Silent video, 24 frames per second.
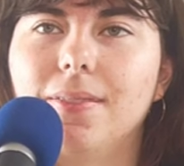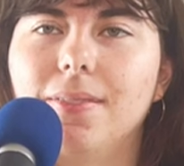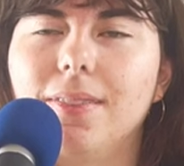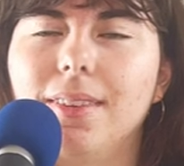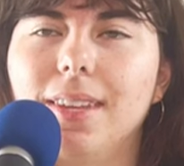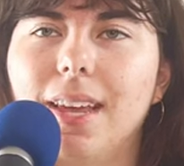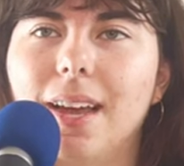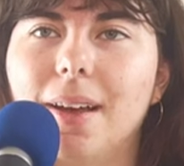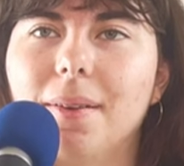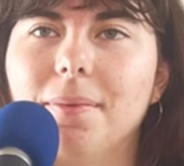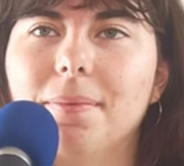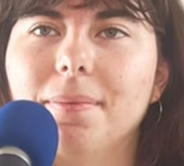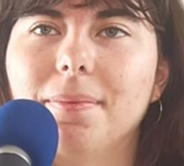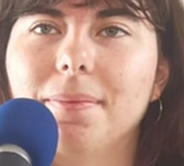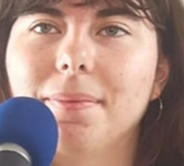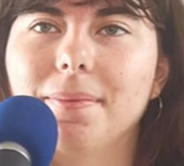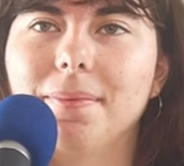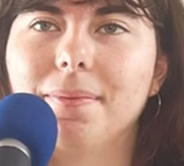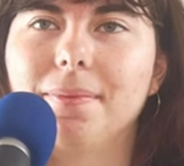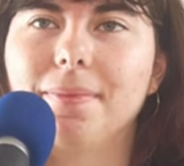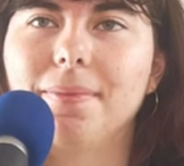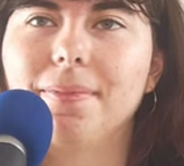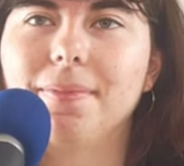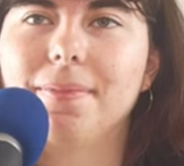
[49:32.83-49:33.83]
Yeah.
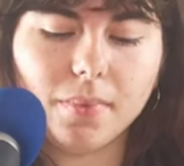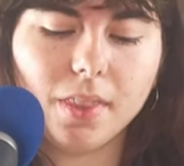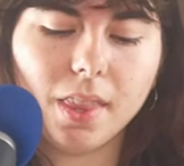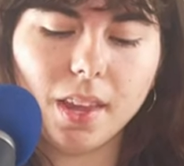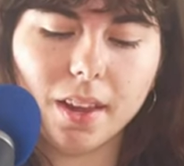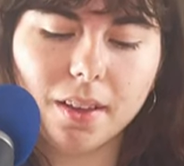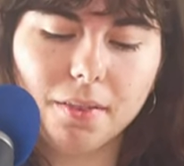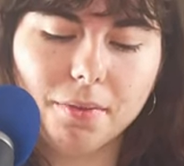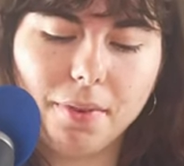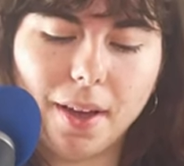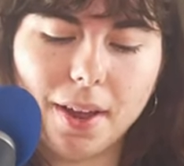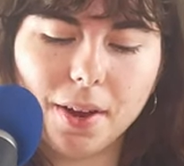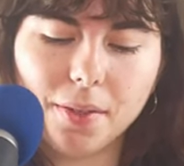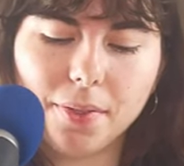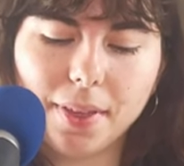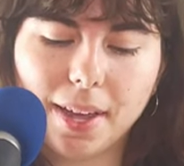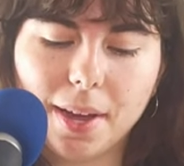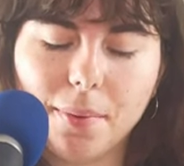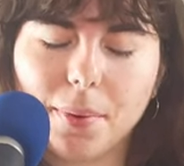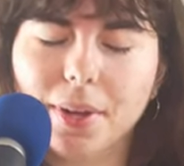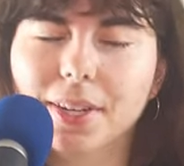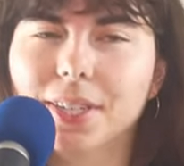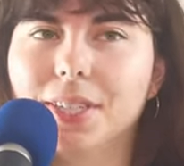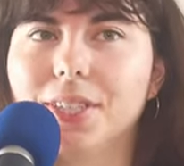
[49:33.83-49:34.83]
Final thing
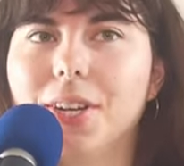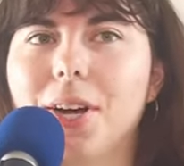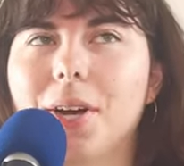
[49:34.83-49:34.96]
I wanted to